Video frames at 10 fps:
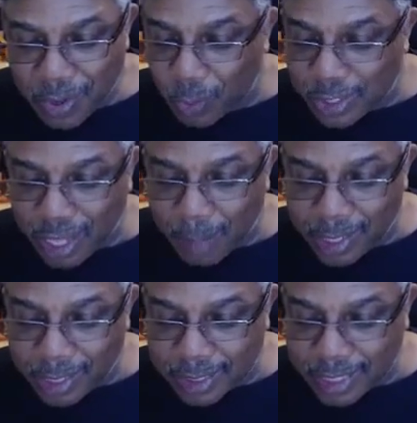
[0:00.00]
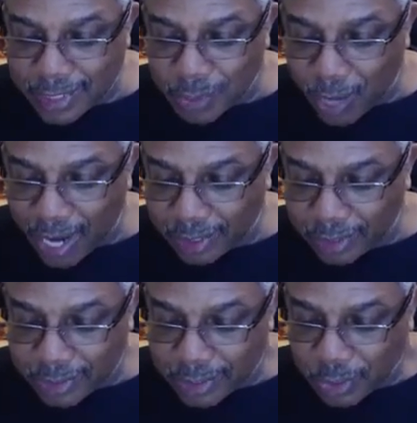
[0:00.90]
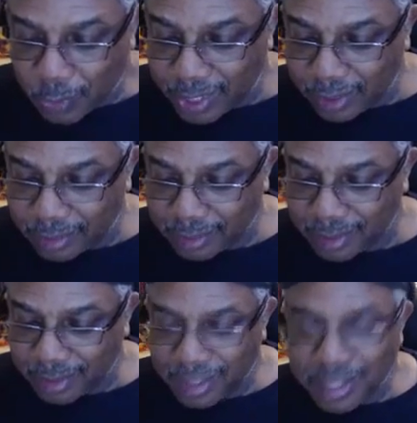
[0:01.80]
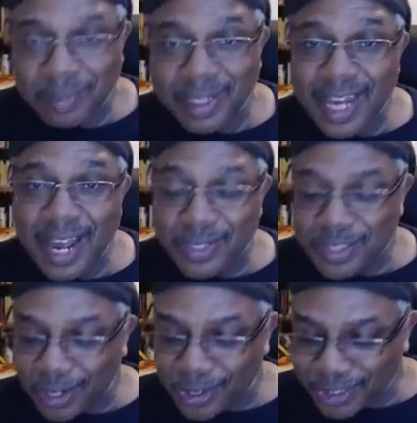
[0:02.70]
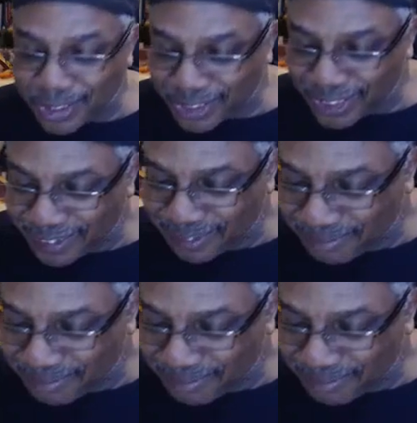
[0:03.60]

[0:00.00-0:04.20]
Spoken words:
Once I'm in, it takes a while to get situated. But now it's all good.